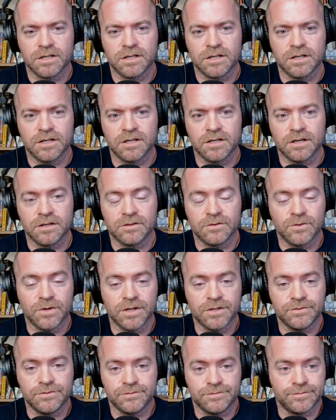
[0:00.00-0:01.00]
Uh,
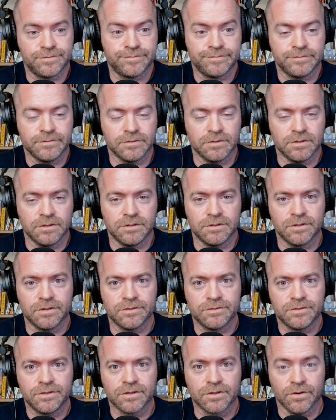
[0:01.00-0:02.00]
otherwise, you
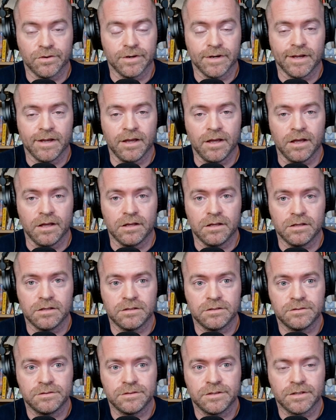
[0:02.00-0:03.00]
know, you're going to hell.
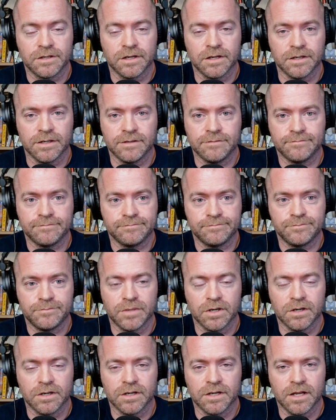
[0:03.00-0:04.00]
You're going to
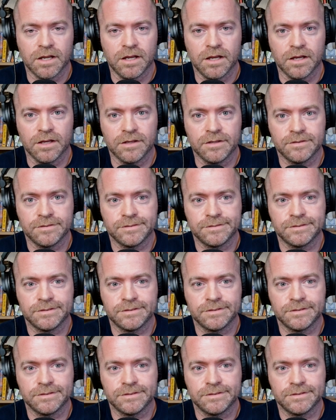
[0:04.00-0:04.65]
burn in hell.